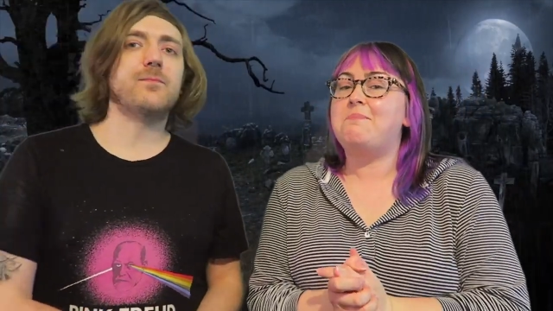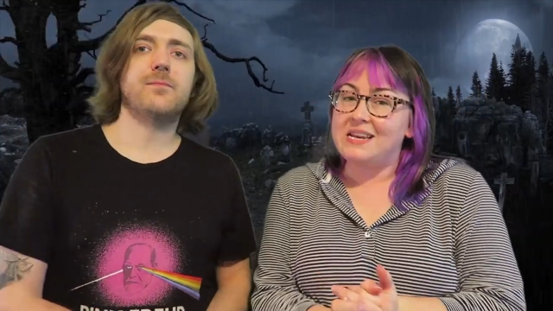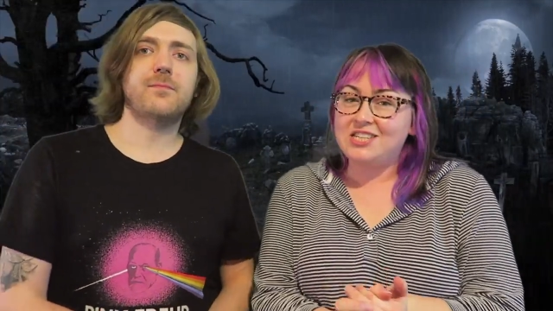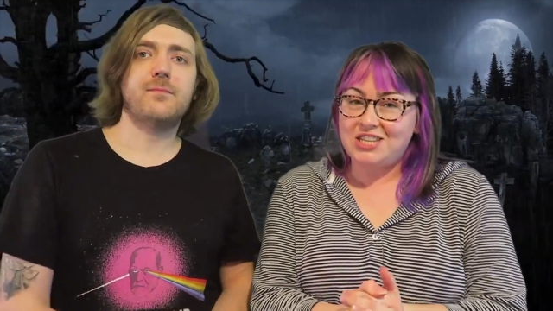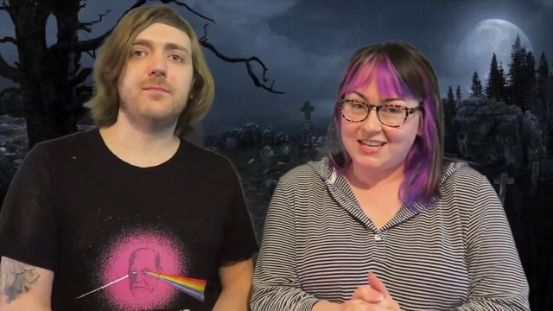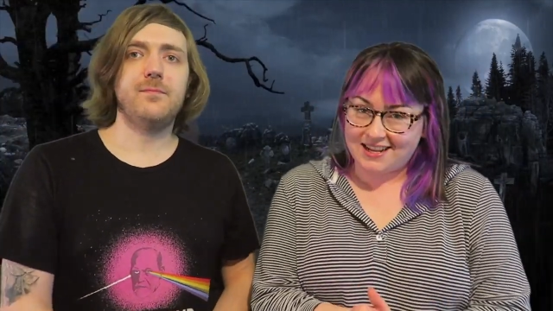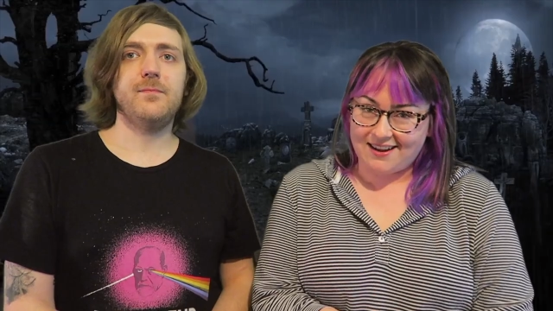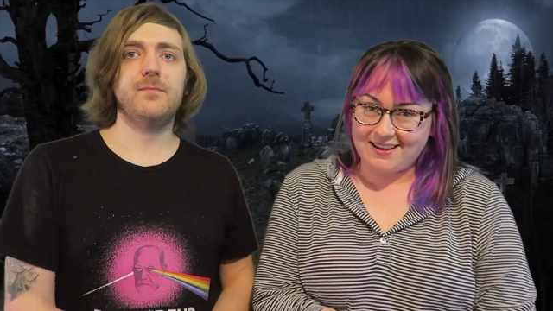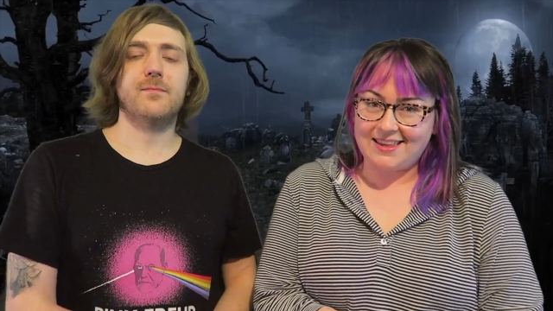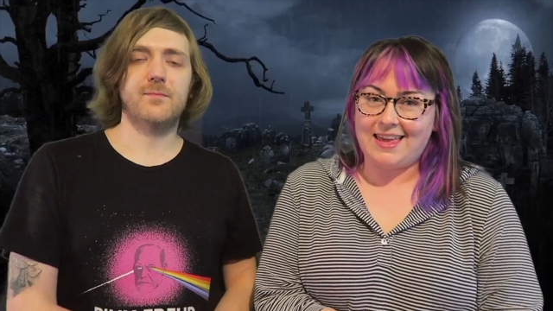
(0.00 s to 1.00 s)
Speaker 1: binging the
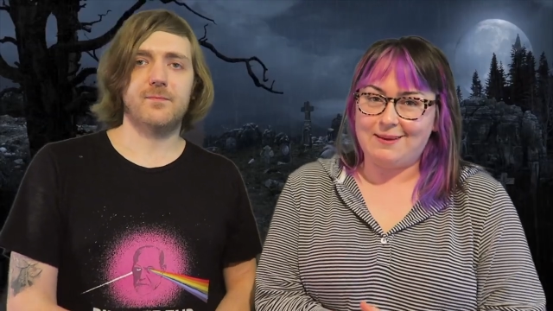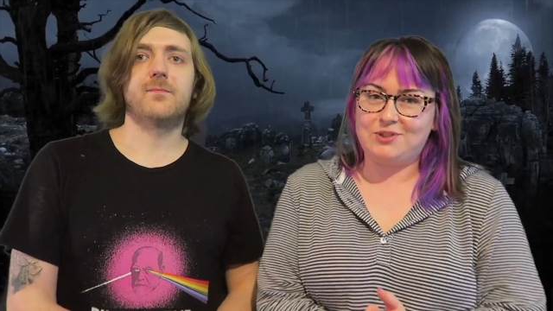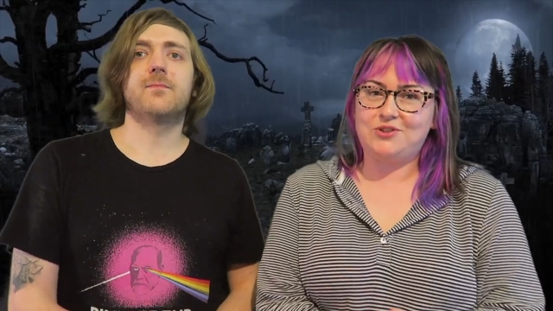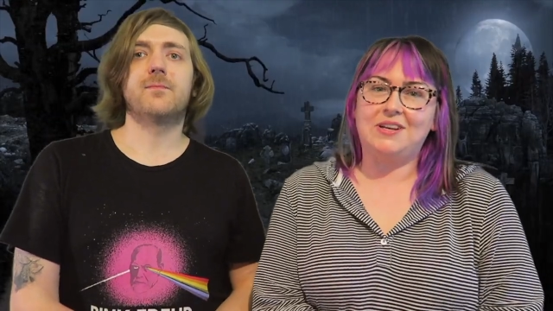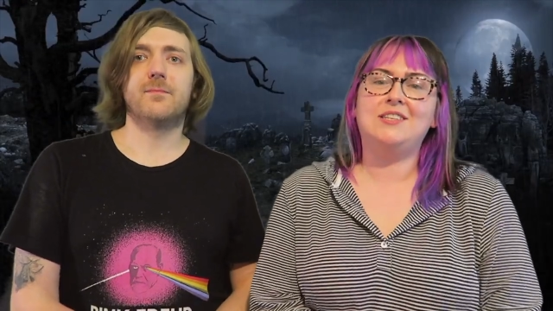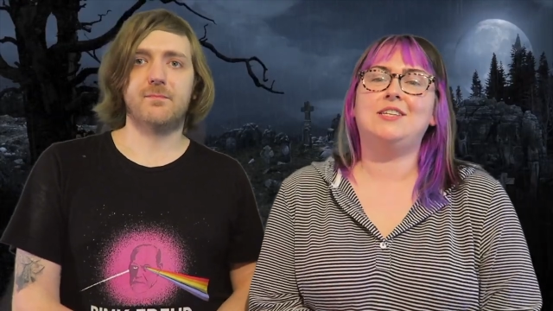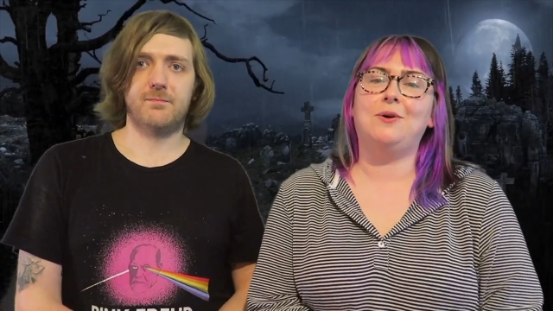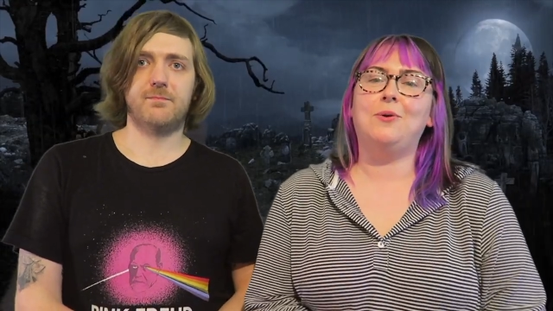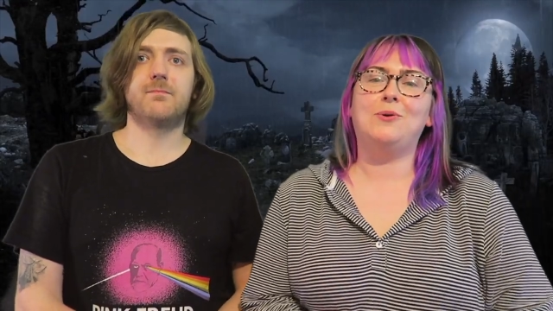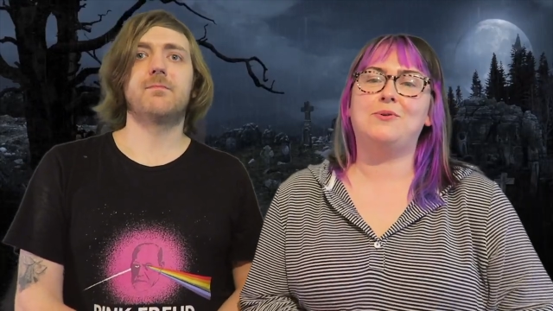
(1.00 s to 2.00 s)
Hunger Games trilogy
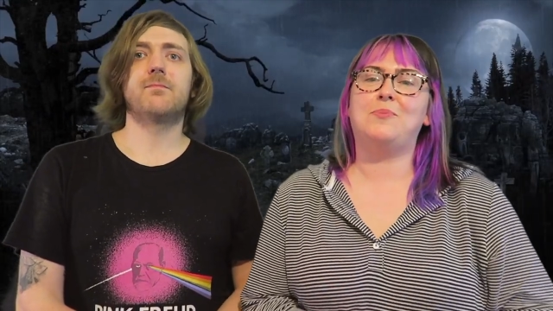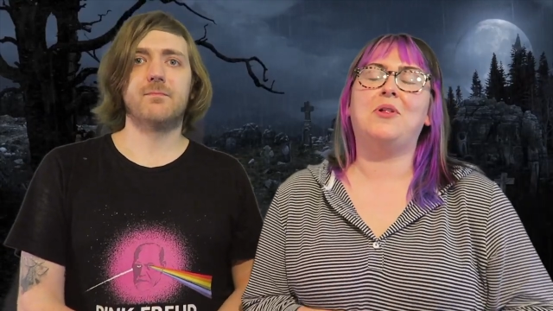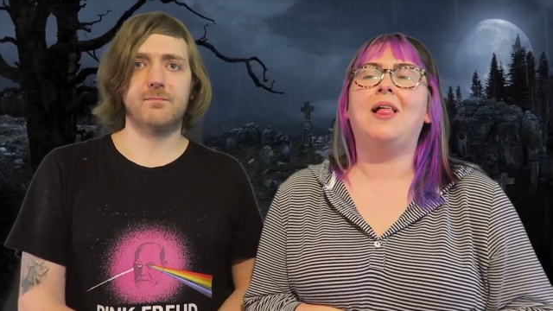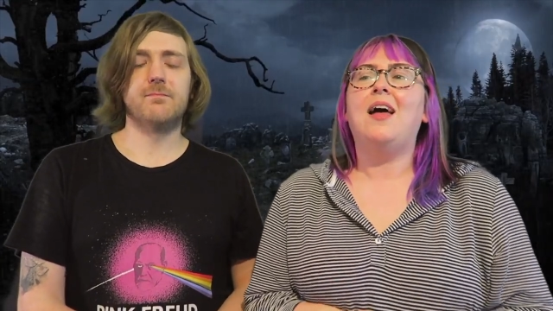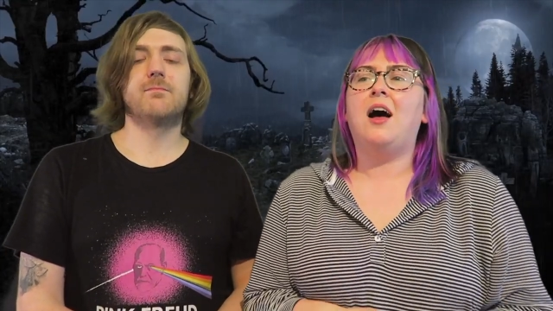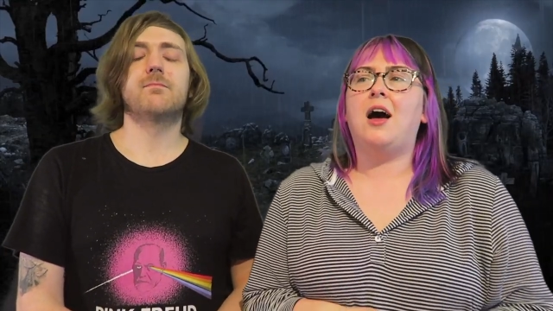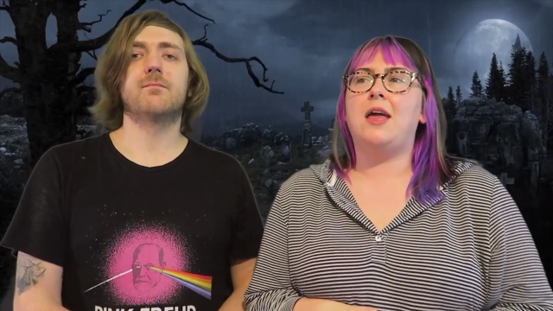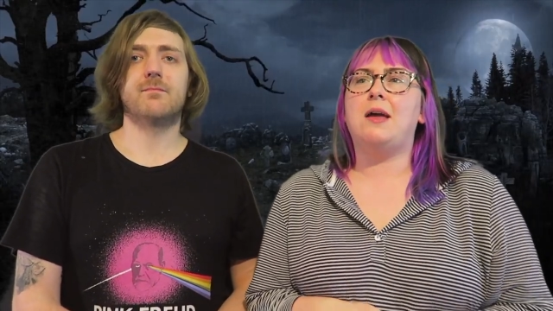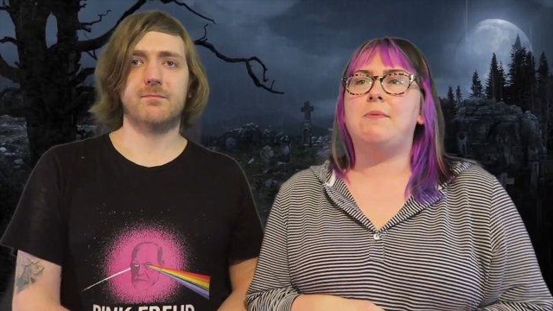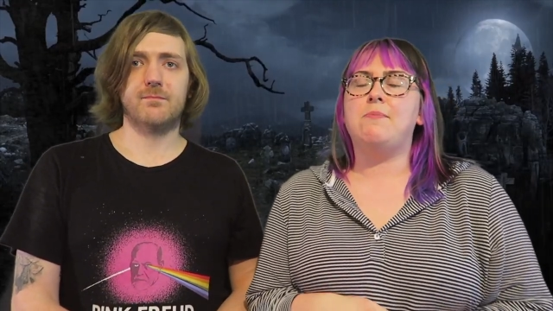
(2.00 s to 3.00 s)
on Audible. I
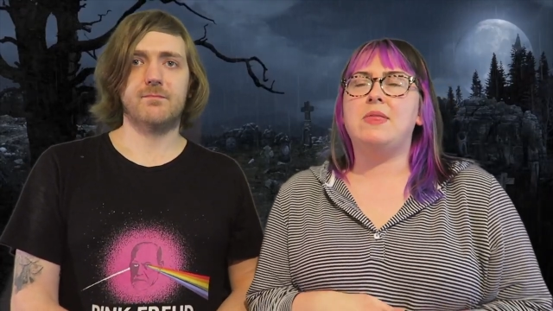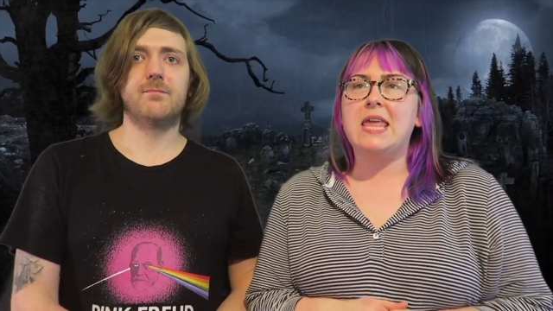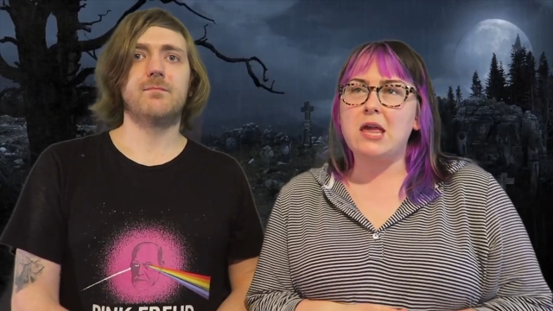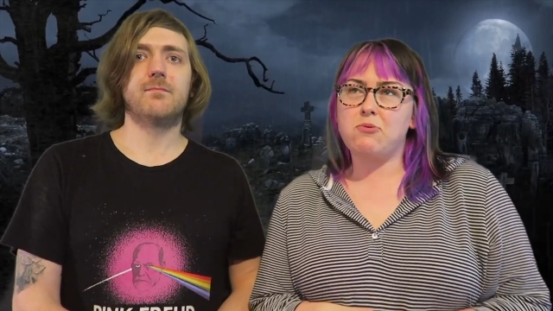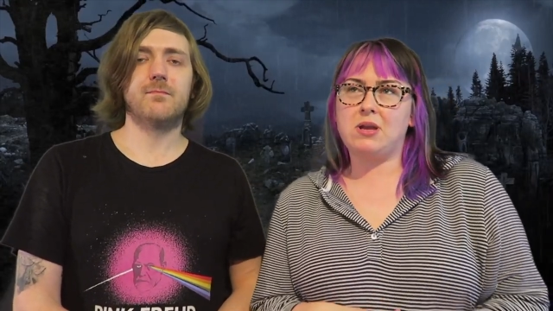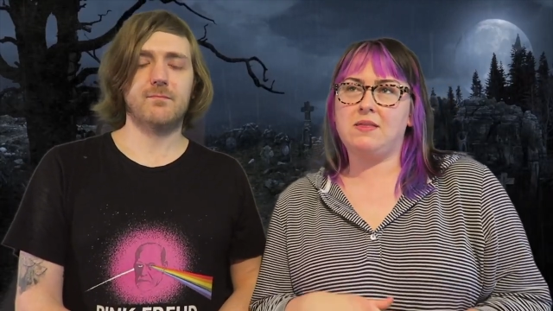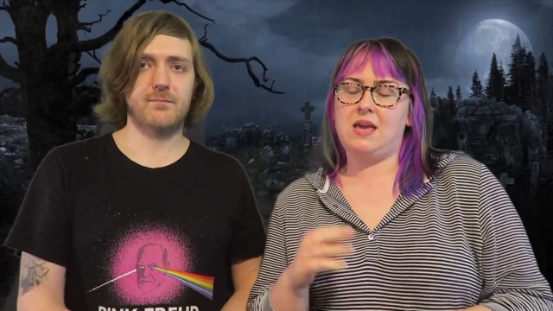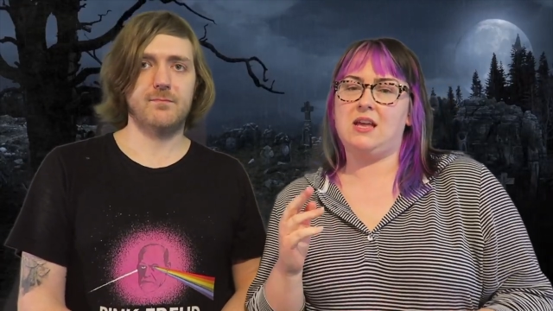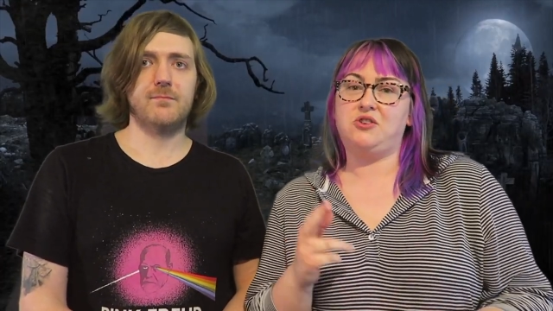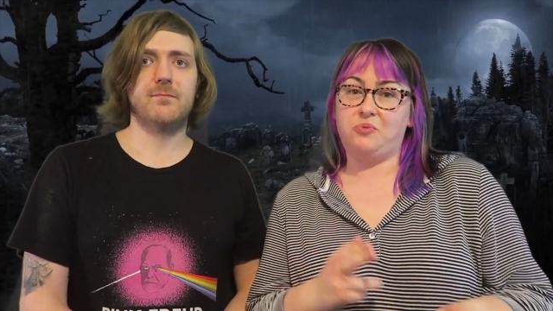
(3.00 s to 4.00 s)
am nearing the
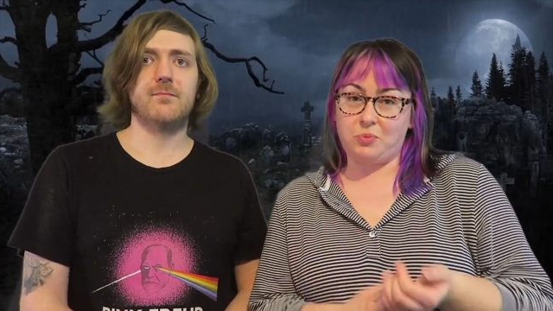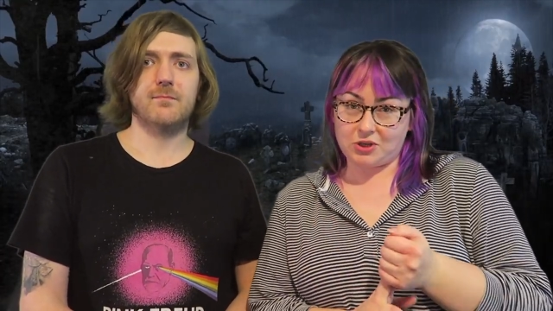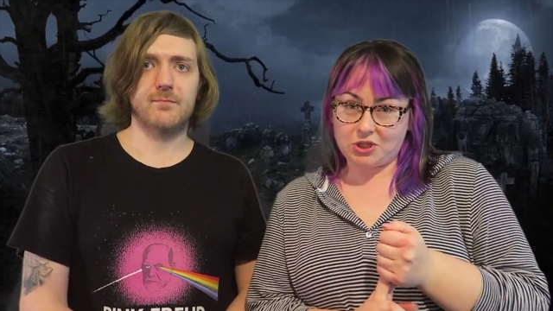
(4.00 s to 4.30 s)
end of book